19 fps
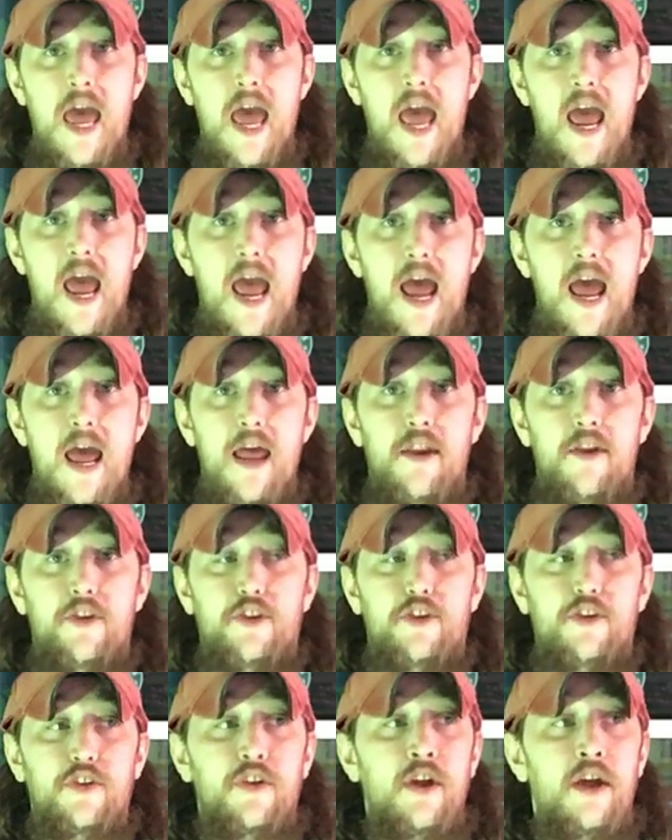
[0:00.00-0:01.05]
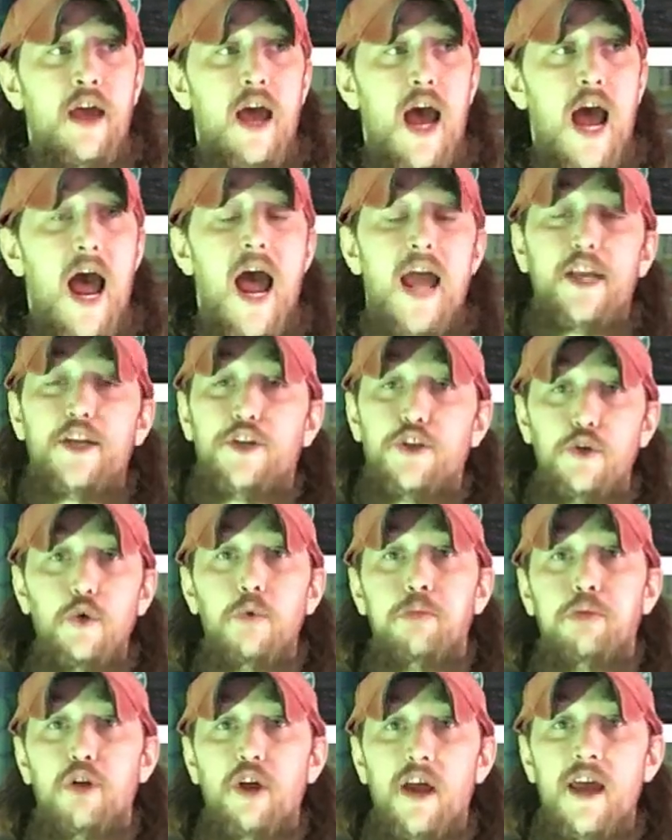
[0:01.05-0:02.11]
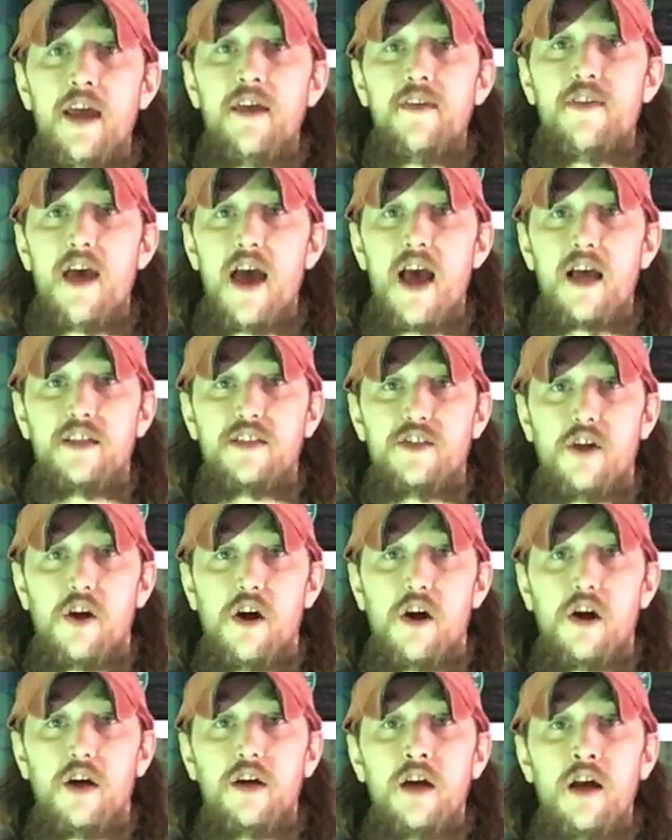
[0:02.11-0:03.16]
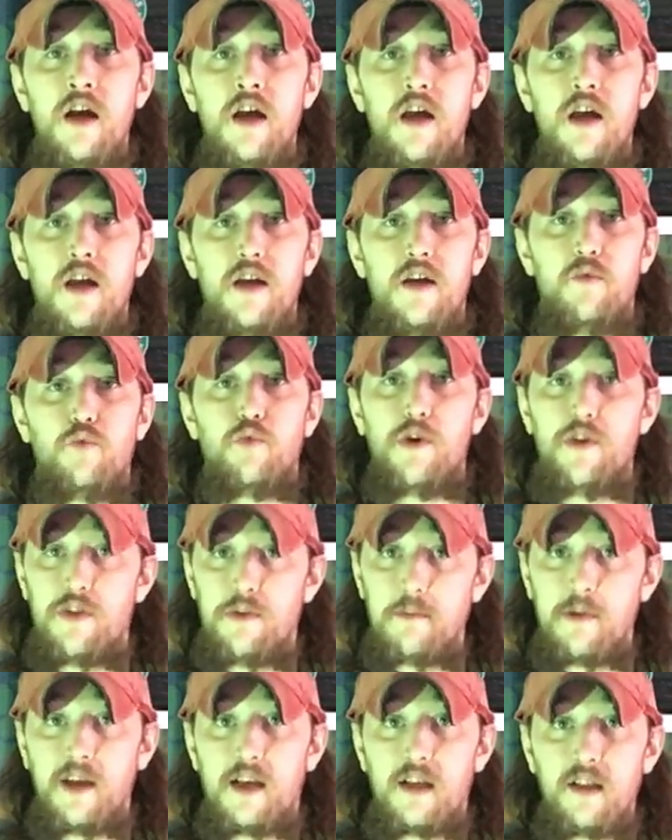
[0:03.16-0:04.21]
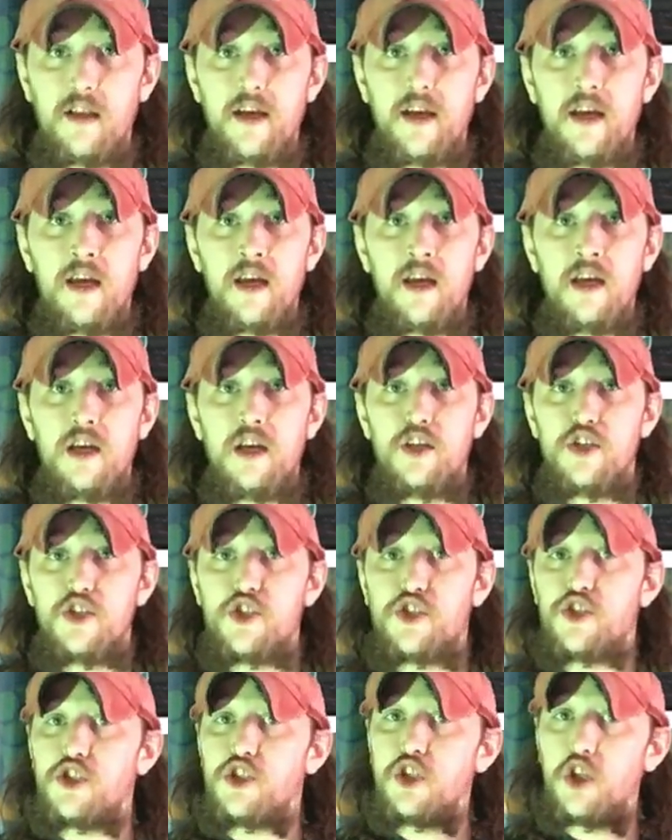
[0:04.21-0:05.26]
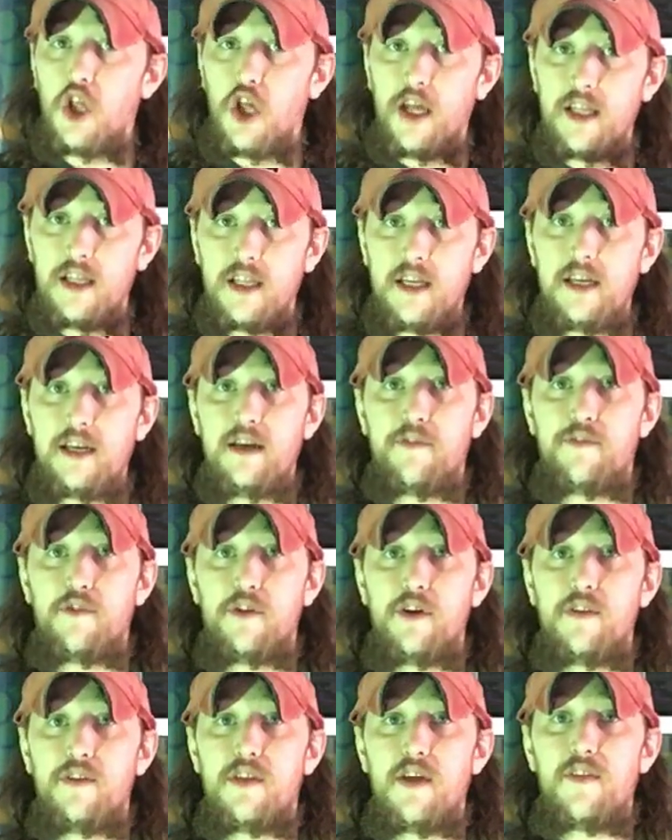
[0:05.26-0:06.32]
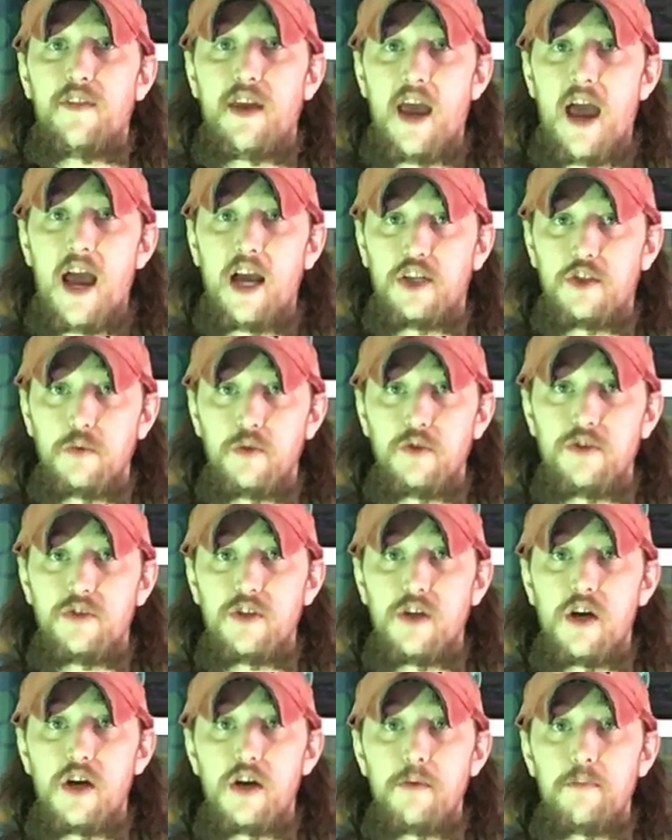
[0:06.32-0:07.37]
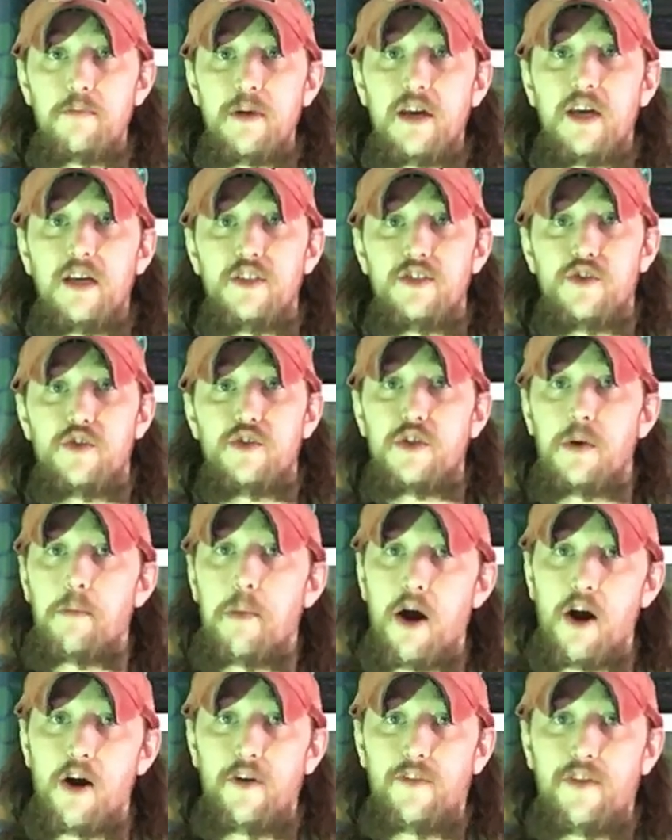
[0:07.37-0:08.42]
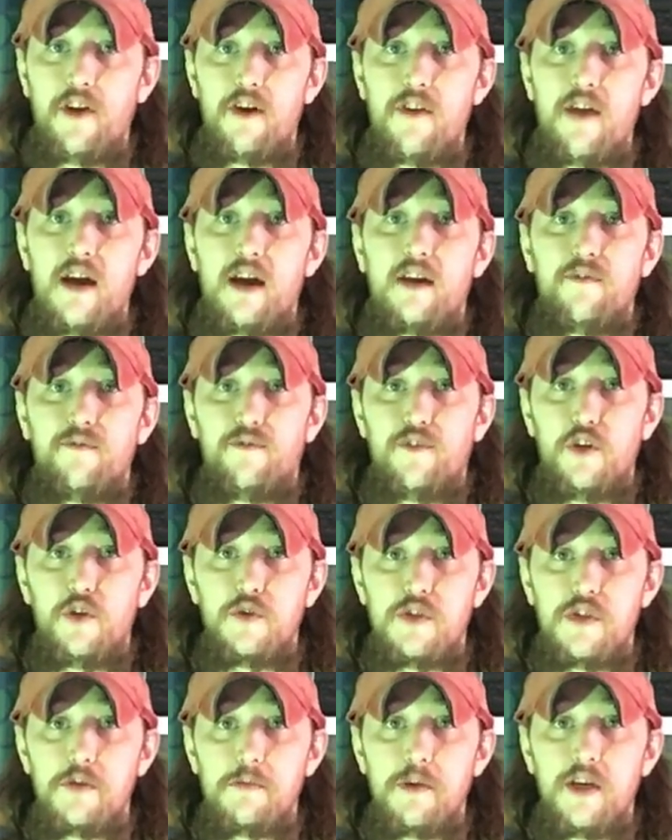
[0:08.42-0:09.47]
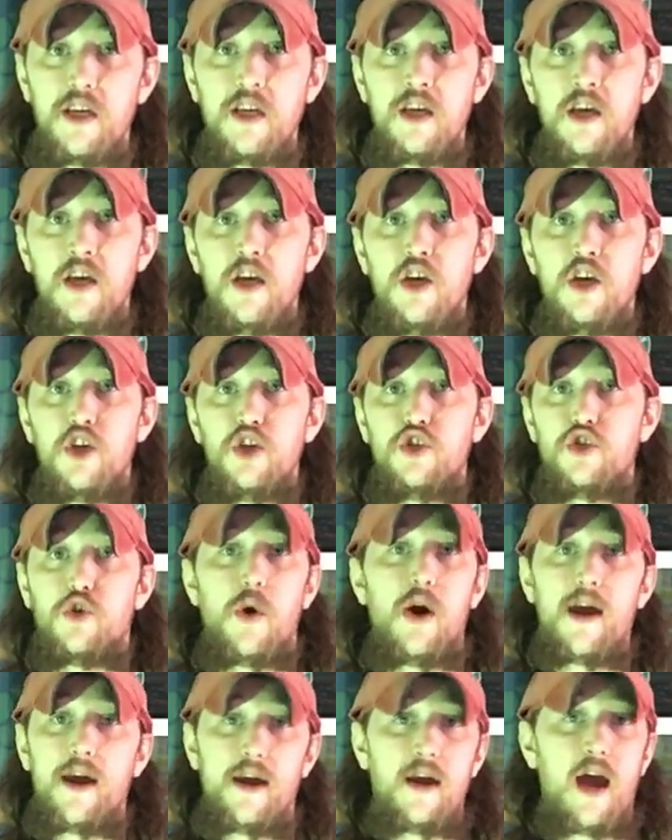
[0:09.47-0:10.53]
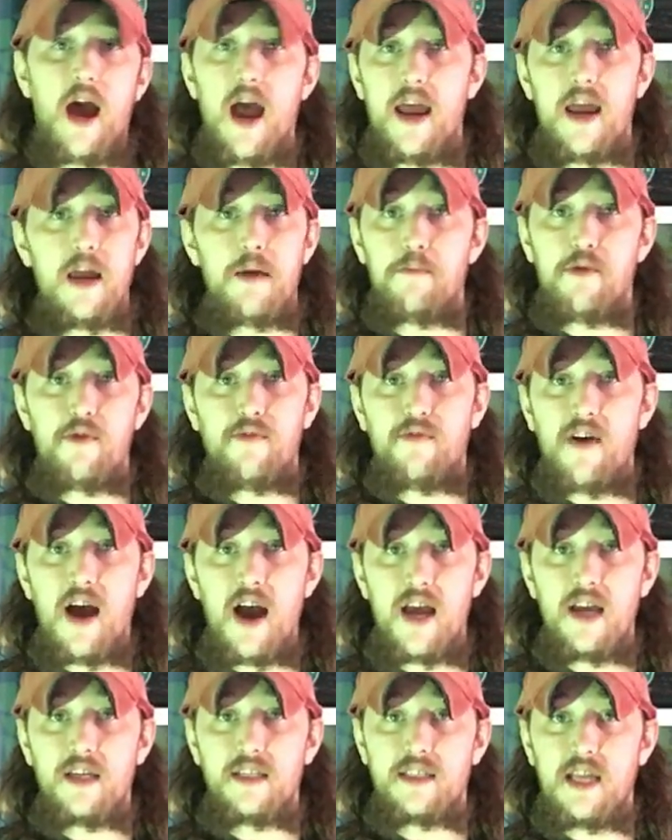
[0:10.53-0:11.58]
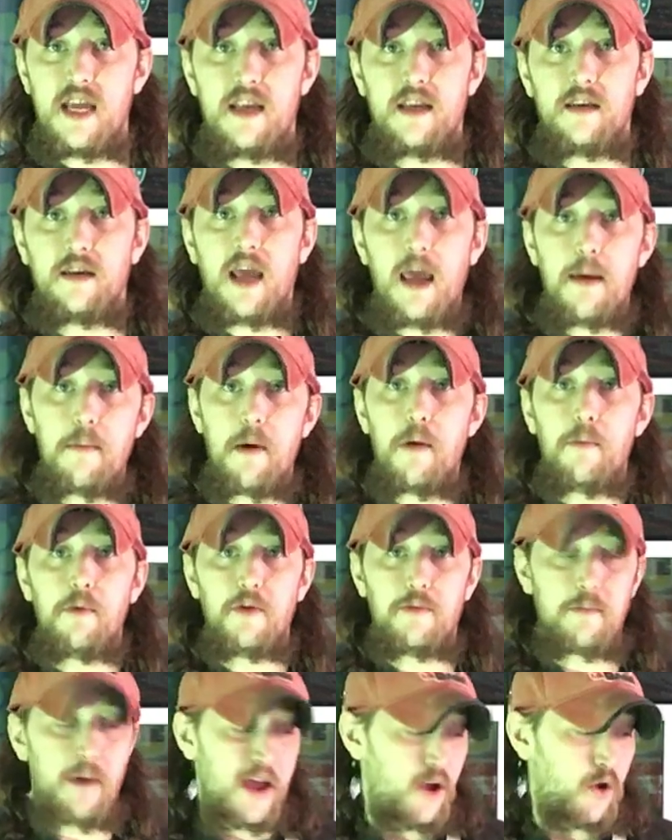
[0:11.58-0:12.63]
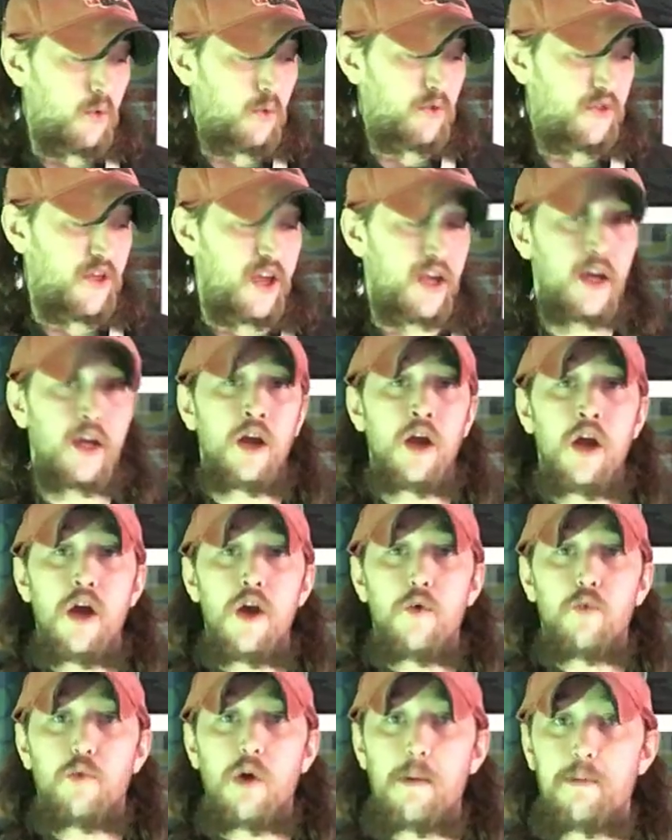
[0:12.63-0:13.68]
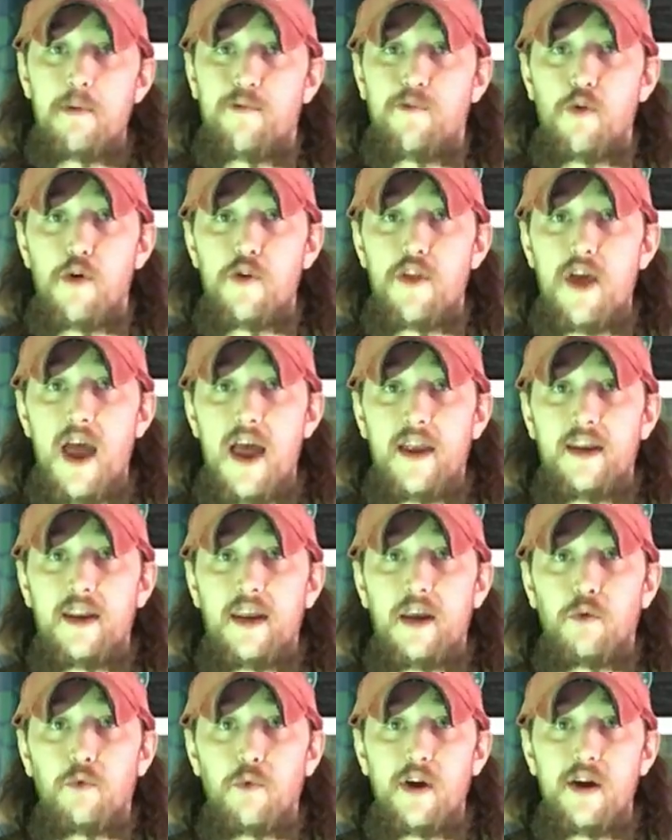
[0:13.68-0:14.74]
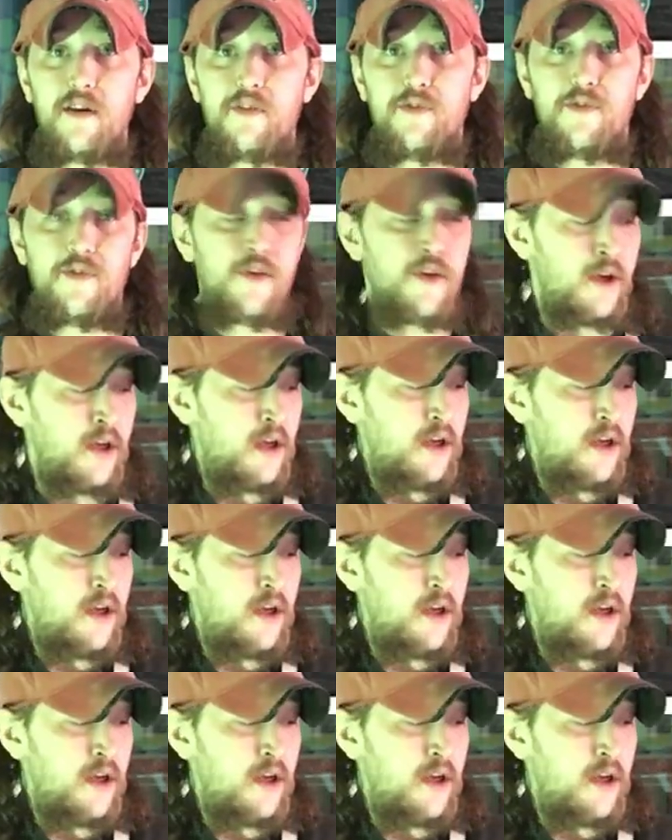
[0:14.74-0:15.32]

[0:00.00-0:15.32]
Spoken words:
And I do play that song rhythmically slightly different than the actual song, because there's a part there that confuses me. So I improvised and came up with my own thing right before the ending riff.